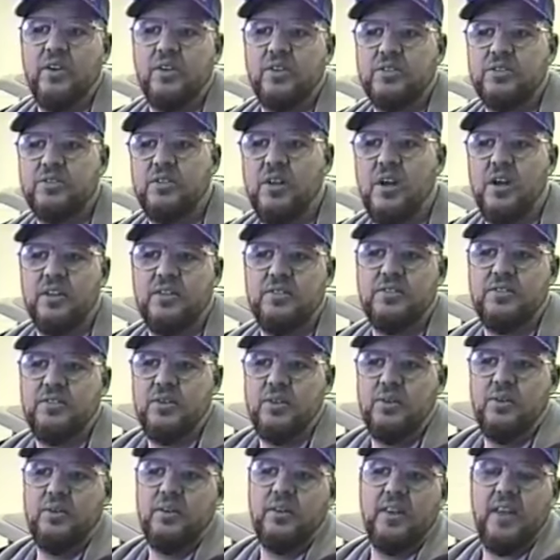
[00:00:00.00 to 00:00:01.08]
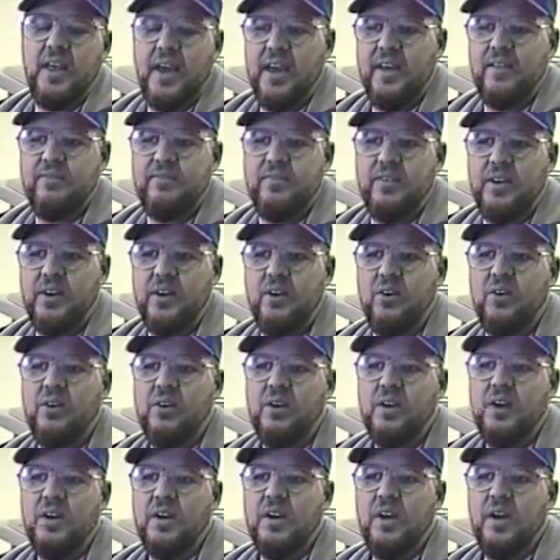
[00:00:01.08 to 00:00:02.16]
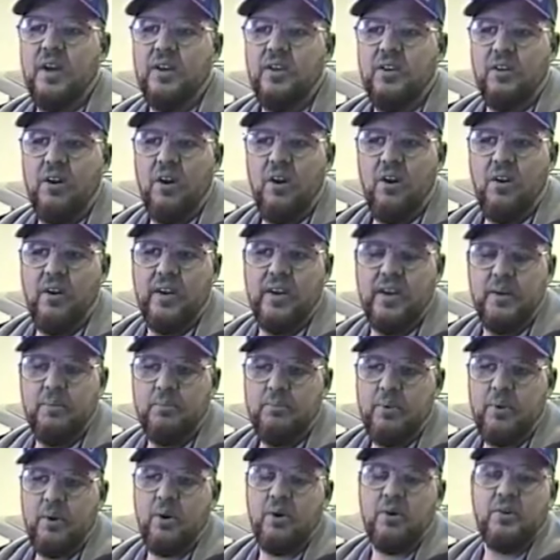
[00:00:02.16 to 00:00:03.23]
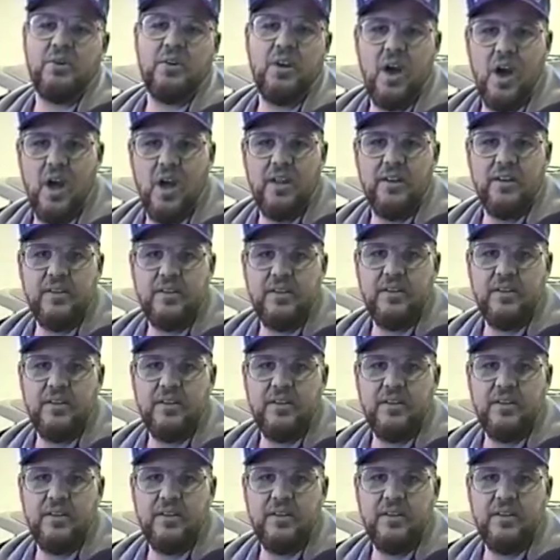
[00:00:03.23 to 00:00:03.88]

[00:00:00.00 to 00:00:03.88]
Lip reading: your sludge to the landfill, you're hauling it per ton.